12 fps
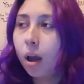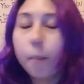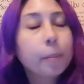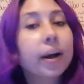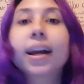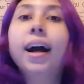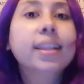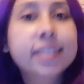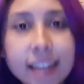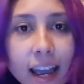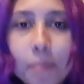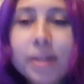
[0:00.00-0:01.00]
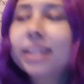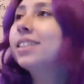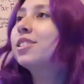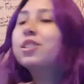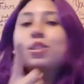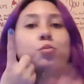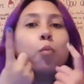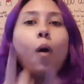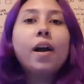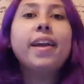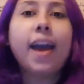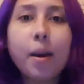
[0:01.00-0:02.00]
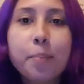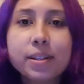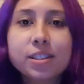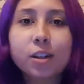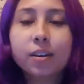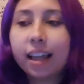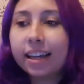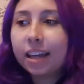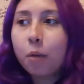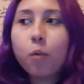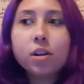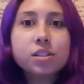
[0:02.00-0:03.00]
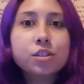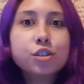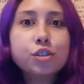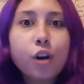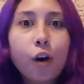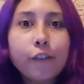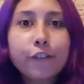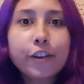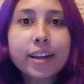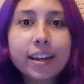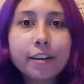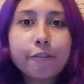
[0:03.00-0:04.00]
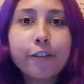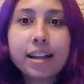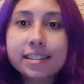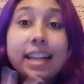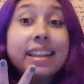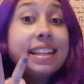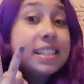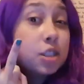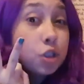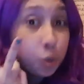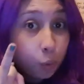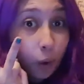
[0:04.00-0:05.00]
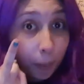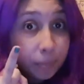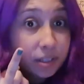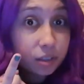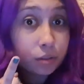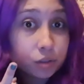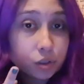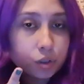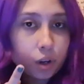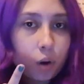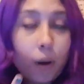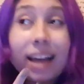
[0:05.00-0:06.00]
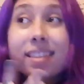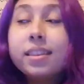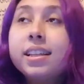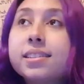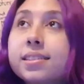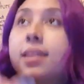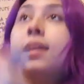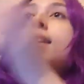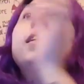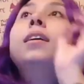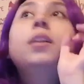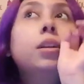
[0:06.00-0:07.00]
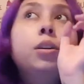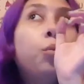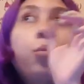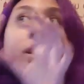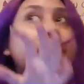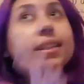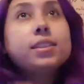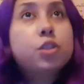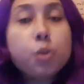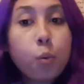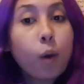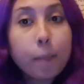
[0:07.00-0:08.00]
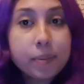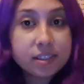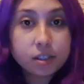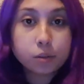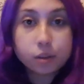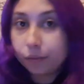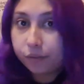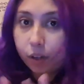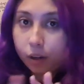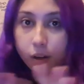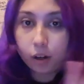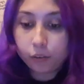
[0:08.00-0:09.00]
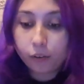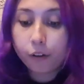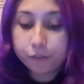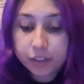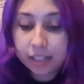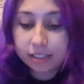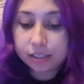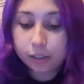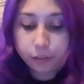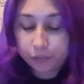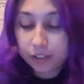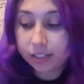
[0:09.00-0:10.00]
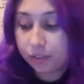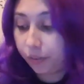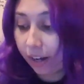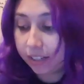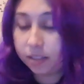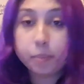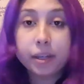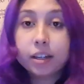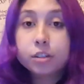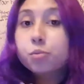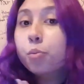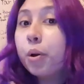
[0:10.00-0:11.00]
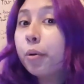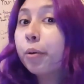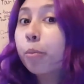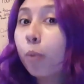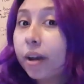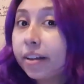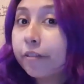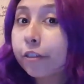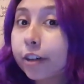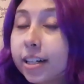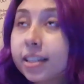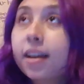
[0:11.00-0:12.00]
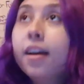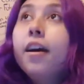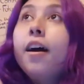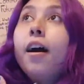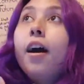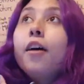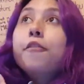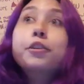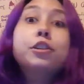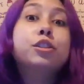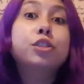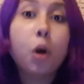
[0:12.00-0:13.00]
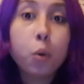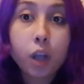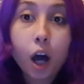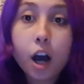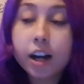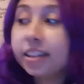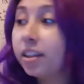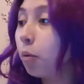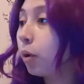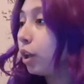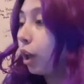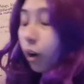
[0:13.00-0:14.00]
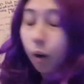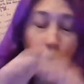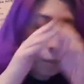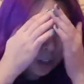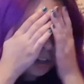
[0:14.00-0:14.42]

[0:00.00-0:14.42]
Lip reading: but god damn it, it's just one episode. Like, it was so freaking fast. At least two episodes, you know? At least we needed two episodes of this fight, because we were waiting for it for so long, and they were like, oh my